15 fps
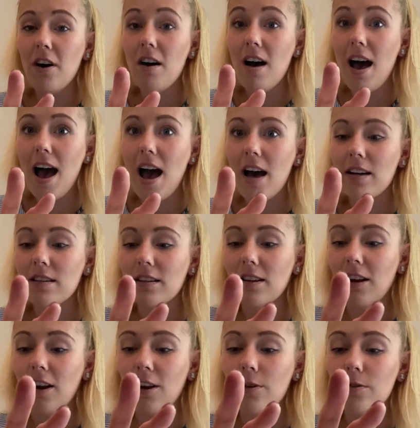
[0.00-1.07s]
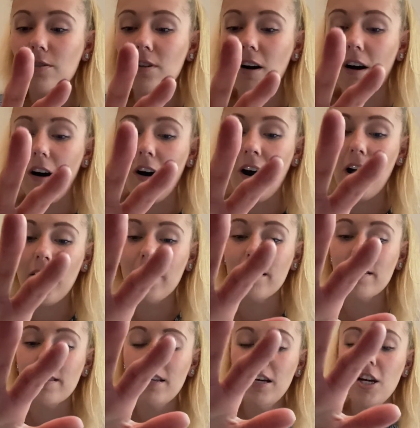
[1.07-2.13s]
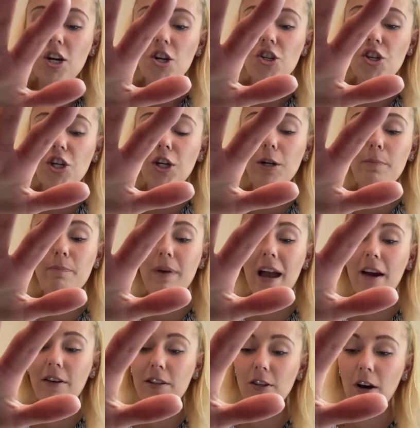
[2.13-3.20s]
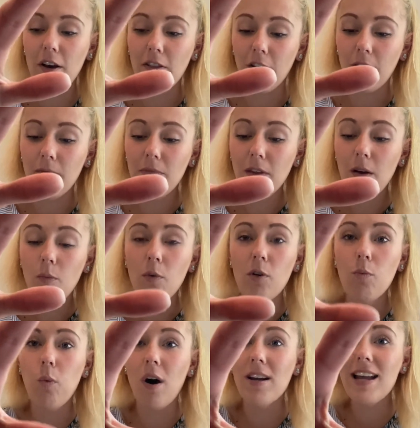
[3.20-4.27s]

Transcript: hand and closed her eyes. She couldn't bear it either. With one